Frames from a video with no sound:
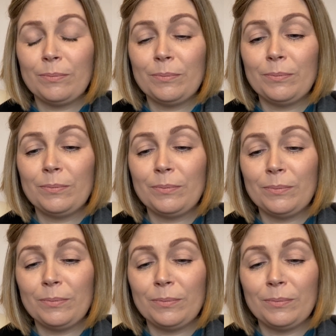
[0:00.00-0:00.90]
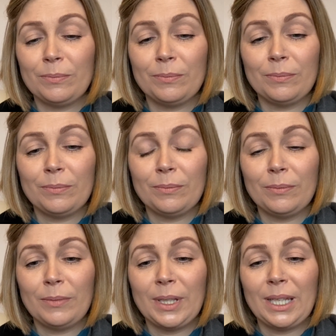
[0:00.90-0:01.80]

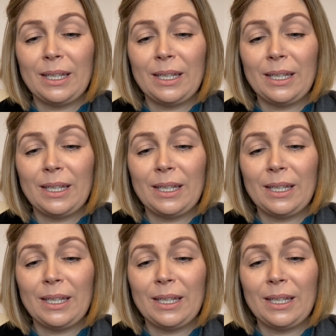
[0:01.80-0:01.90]
[no speech]